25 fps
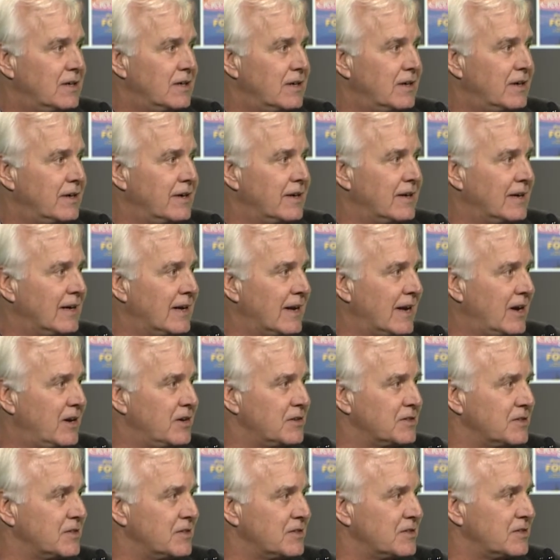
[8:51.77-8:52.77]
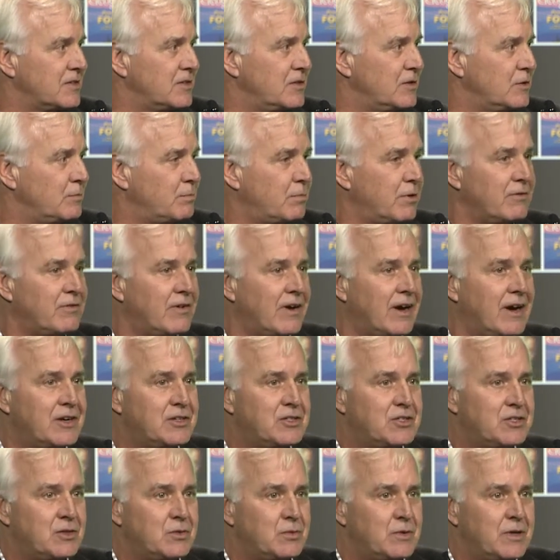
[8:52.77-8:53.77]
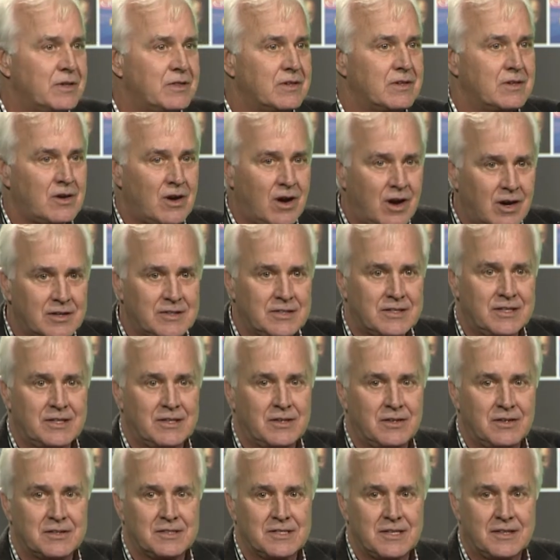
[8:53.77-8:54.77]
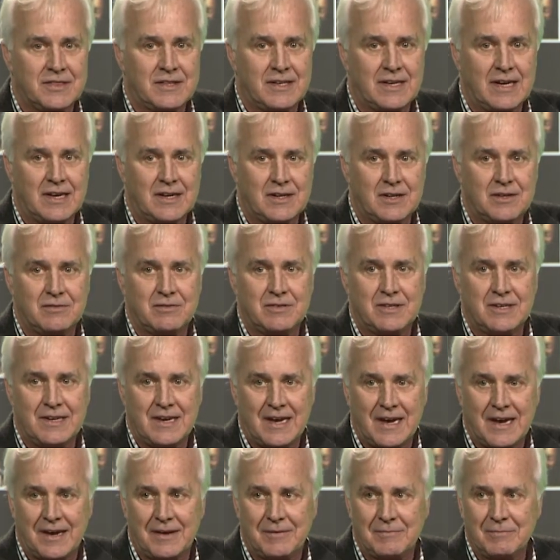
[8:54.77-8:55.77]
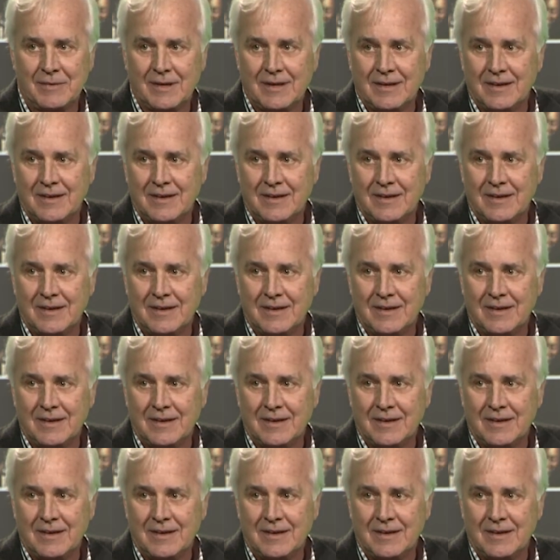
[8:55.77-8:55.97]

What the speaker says: it allows us to provide you with cocktails at the end of today.